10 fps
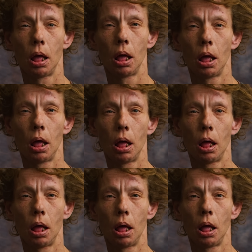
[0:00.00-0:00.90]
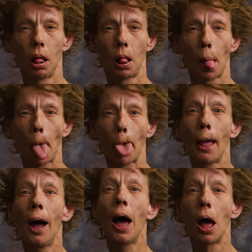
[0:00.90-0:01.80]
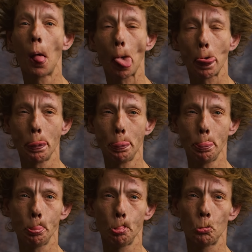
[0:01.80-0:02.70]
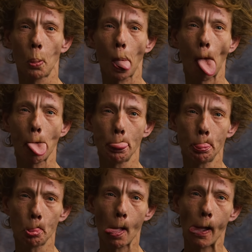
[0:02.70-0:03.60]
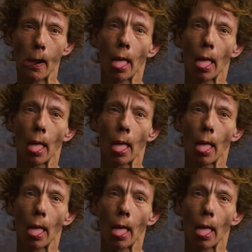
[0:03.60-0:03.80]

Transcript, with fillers: All right, Andrea. Ah. Andrea, Andrea, where are you from originally? Where did you grow up?